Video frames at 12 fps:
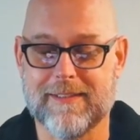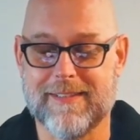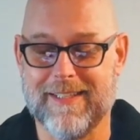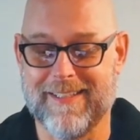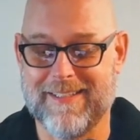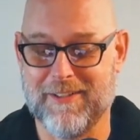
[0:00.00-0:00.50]
I
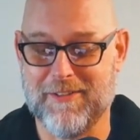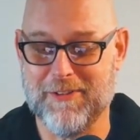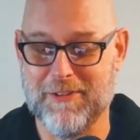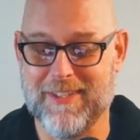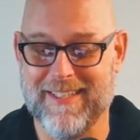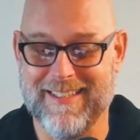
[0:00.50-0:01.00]
could do
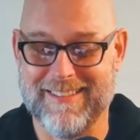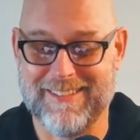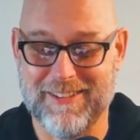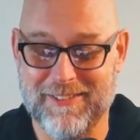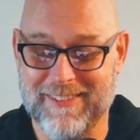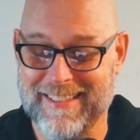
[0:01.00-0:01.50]
that too.
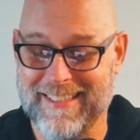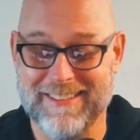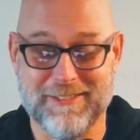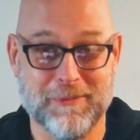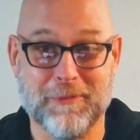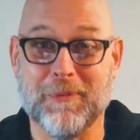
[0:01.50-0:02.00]
That is
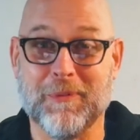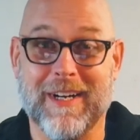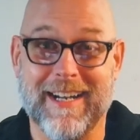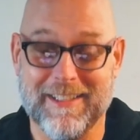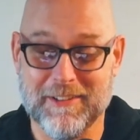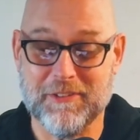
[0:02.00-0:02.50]

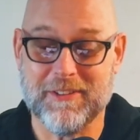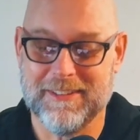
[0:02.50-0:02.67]
wild.